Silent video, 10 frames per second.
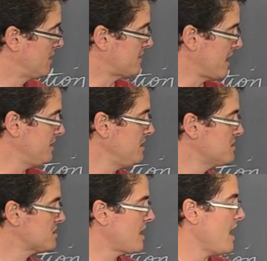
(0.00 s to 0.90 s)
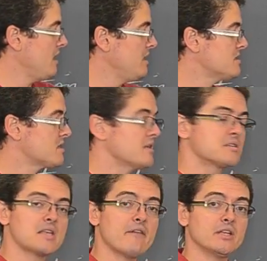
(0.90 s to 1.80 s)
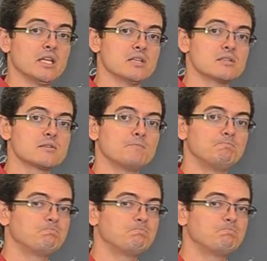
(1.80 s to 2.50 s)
90s, 80s, and 70s.